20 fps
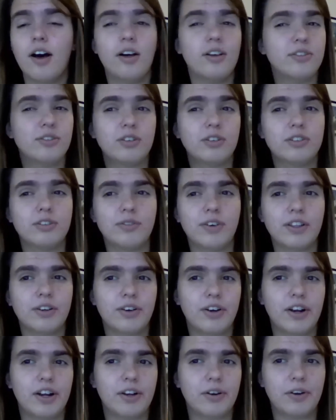all sorts of
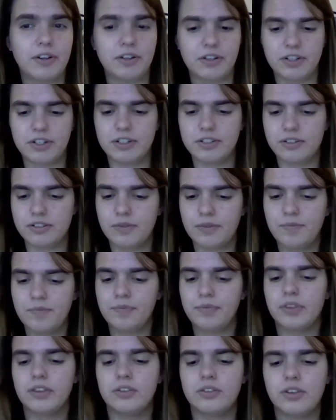other great creatures.
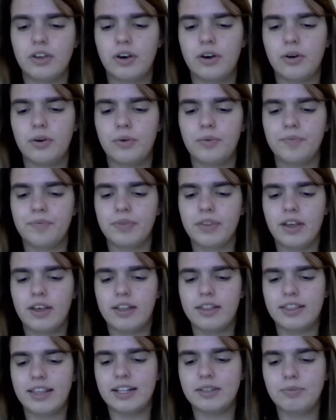So
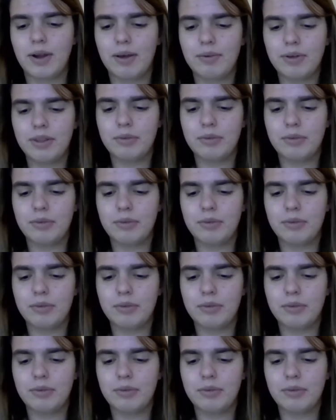that's